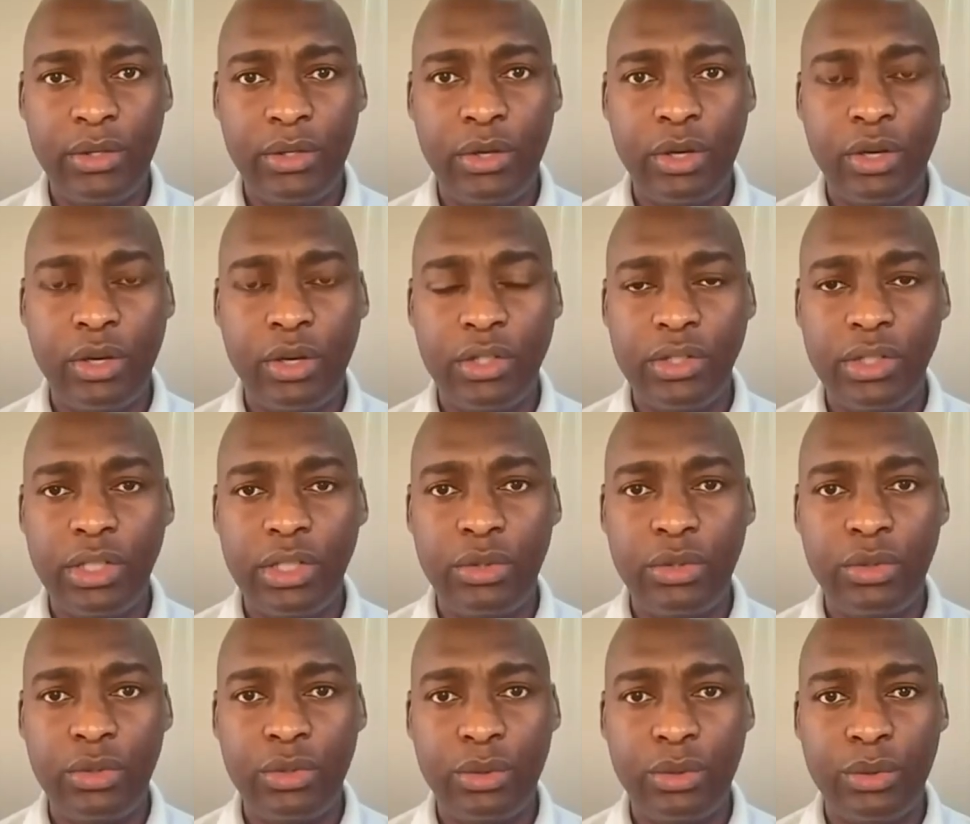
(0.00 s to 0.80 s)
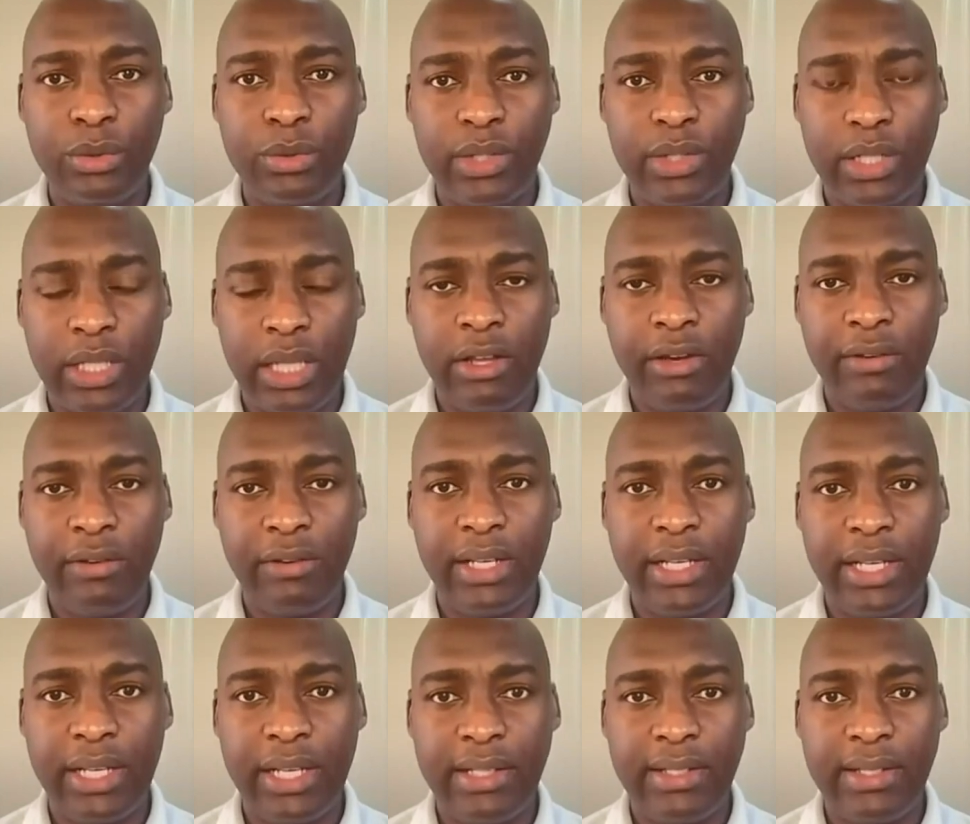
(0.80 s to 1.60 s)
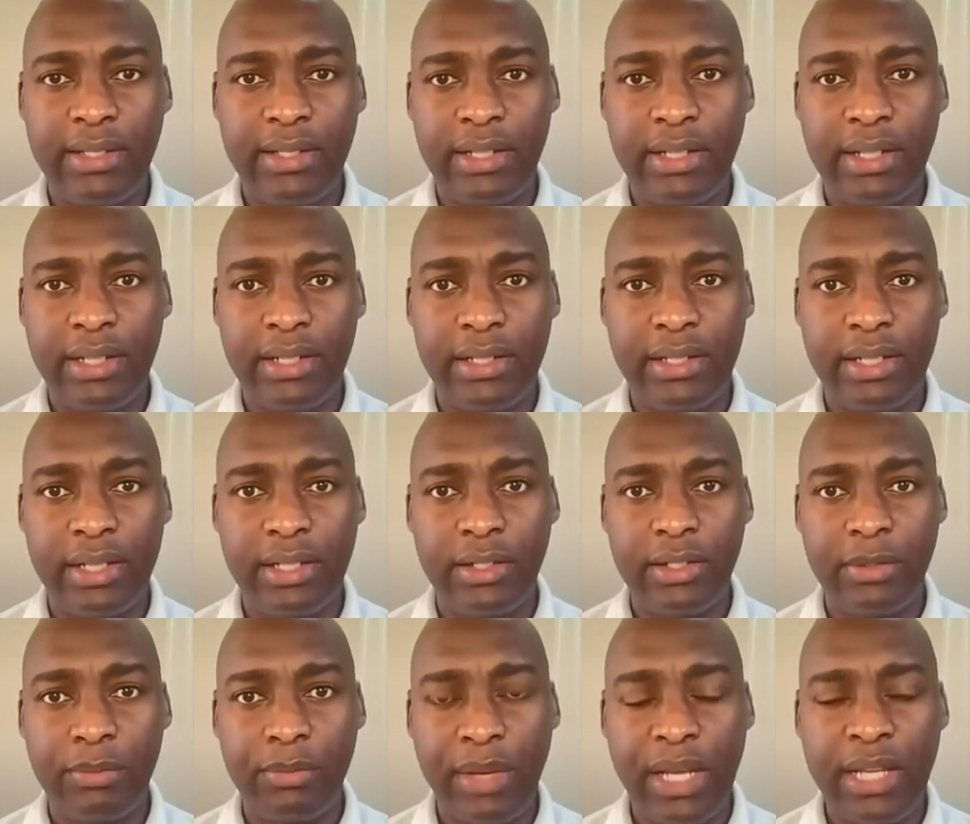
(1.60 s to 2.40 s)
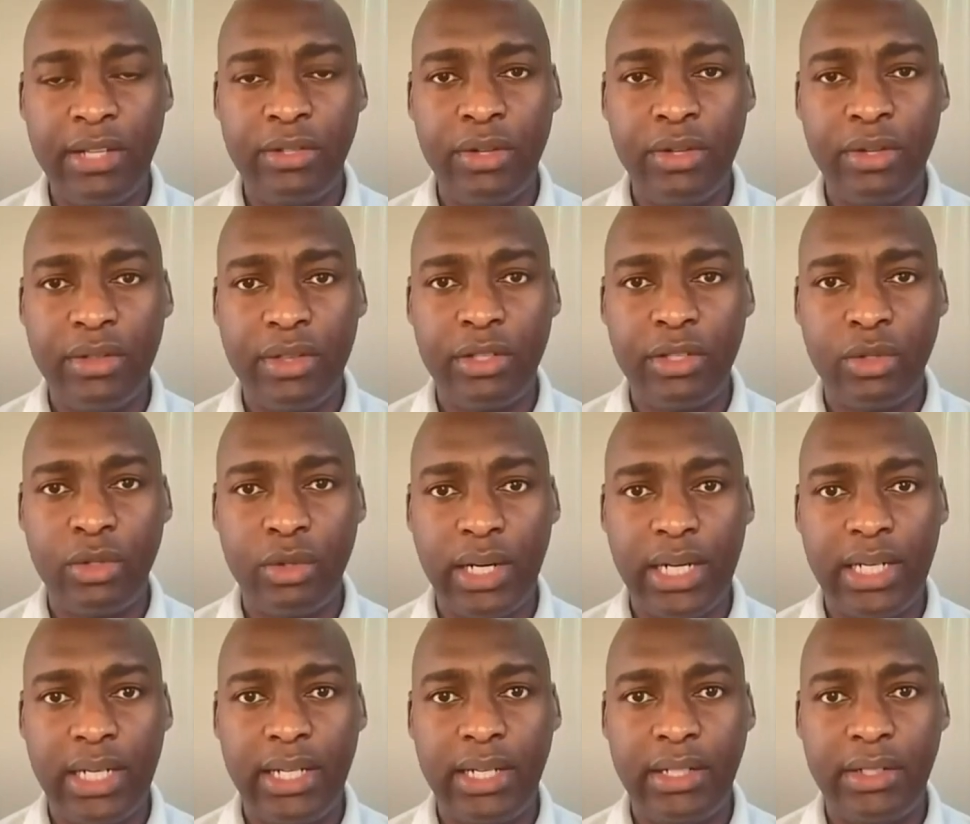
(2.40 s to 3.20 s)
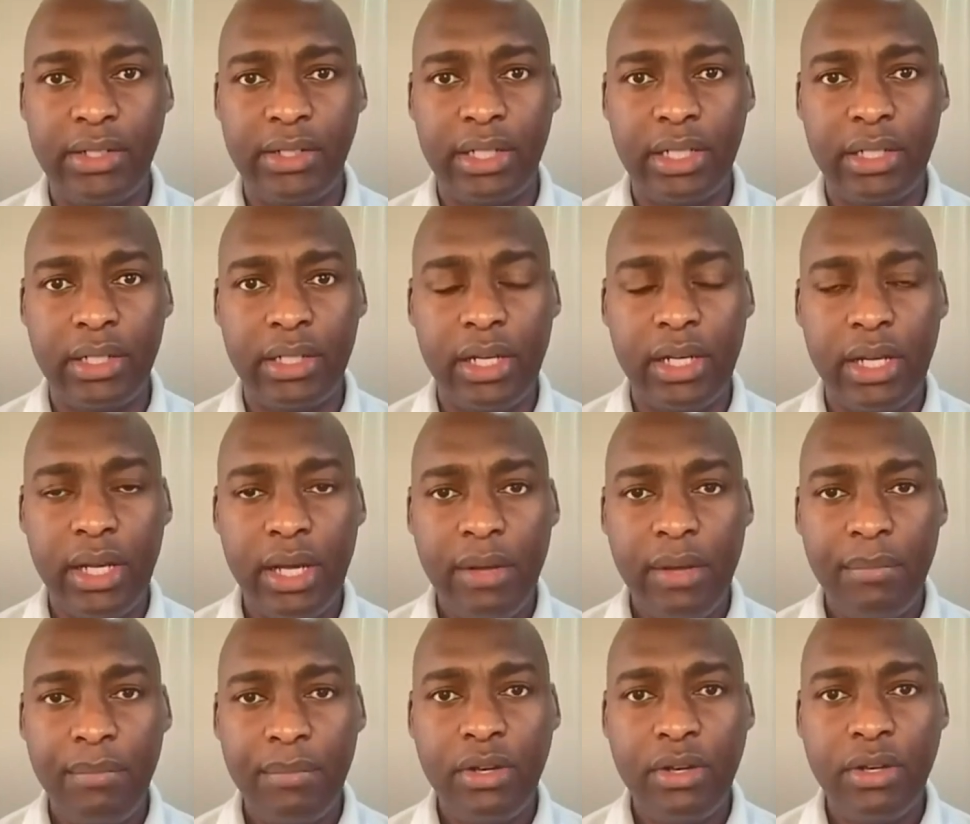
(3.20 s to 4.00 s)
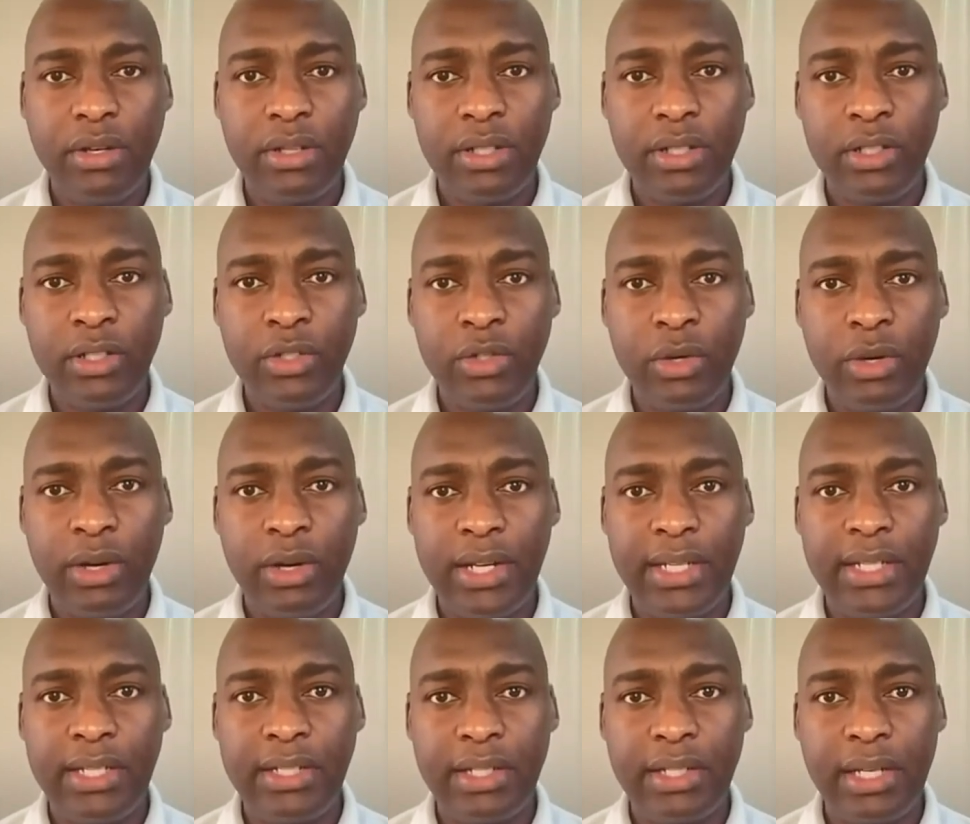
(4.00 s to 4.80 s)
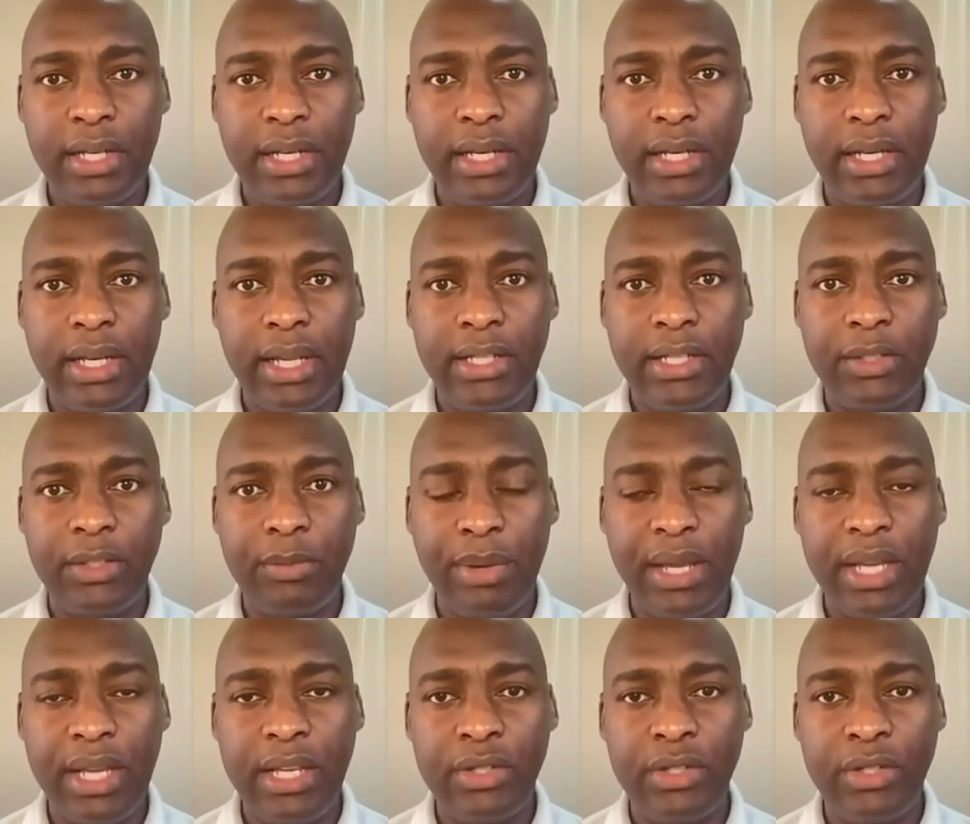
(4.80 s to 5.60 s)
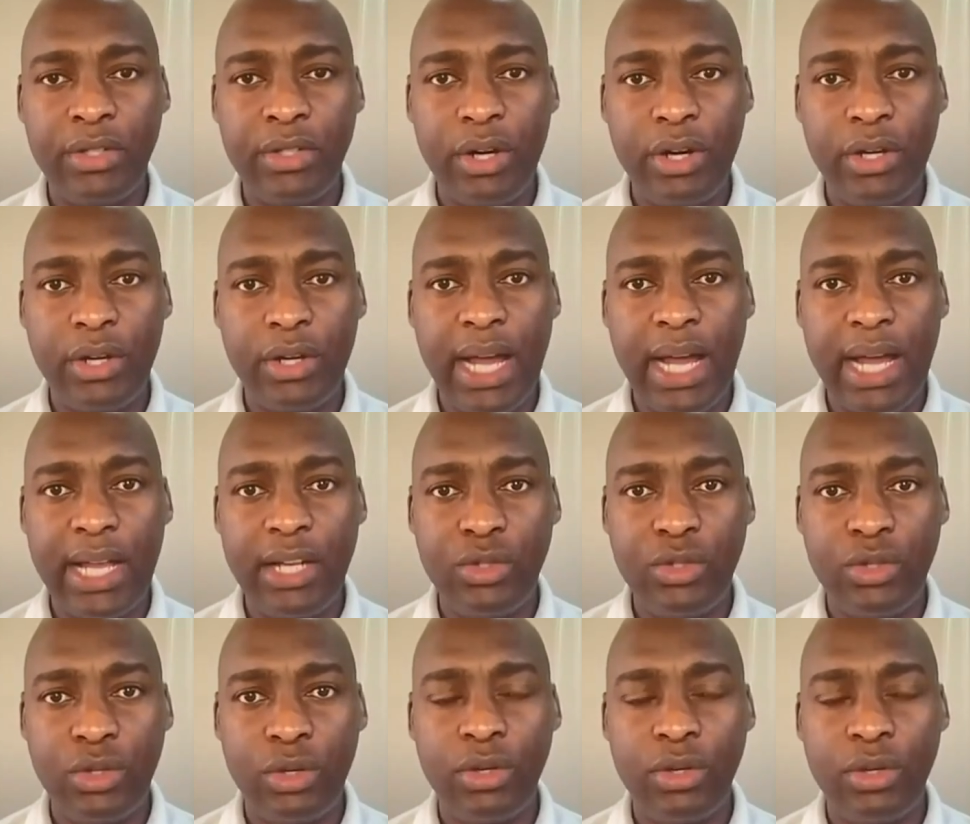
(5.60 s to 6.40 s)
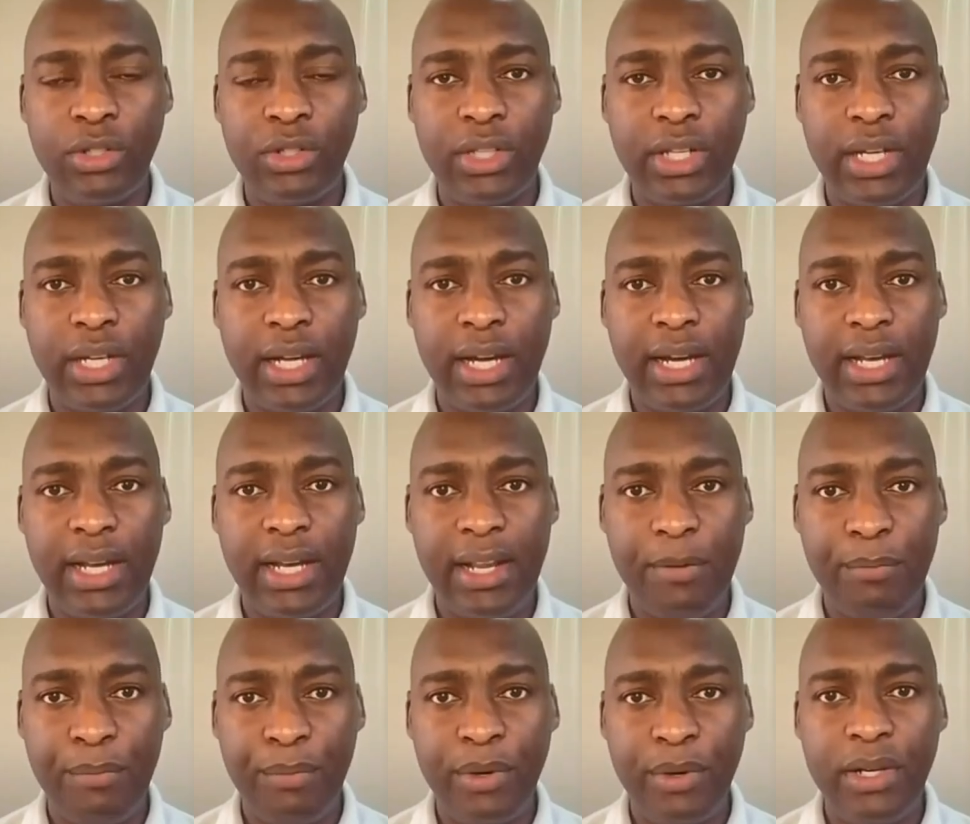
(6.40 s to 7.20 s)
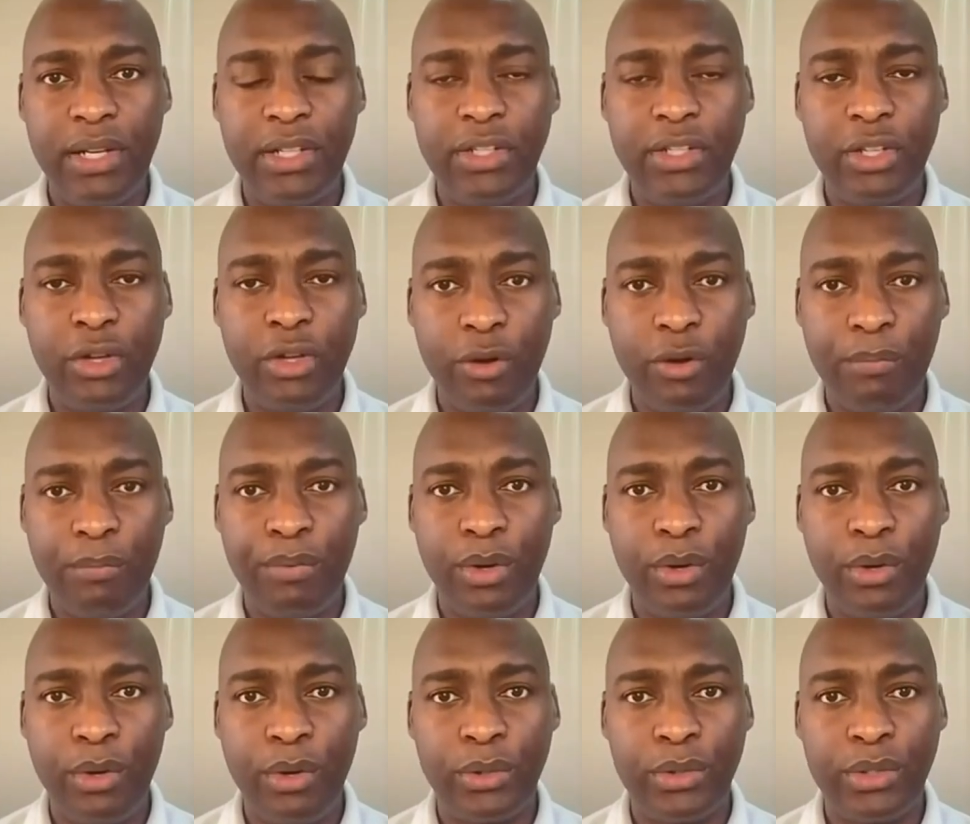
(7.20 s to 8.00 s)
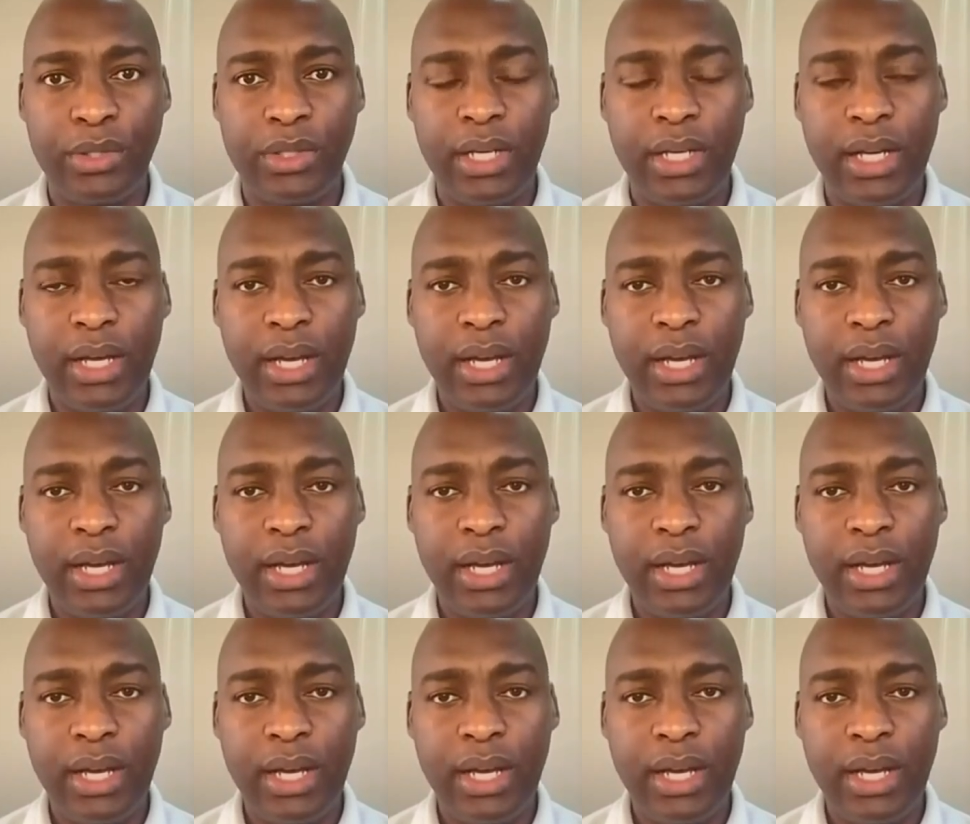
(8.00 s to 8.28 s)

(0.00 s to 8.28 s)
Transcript: caution to South African citizens based on this coalition, because this coalition is based on ideological and policy opposed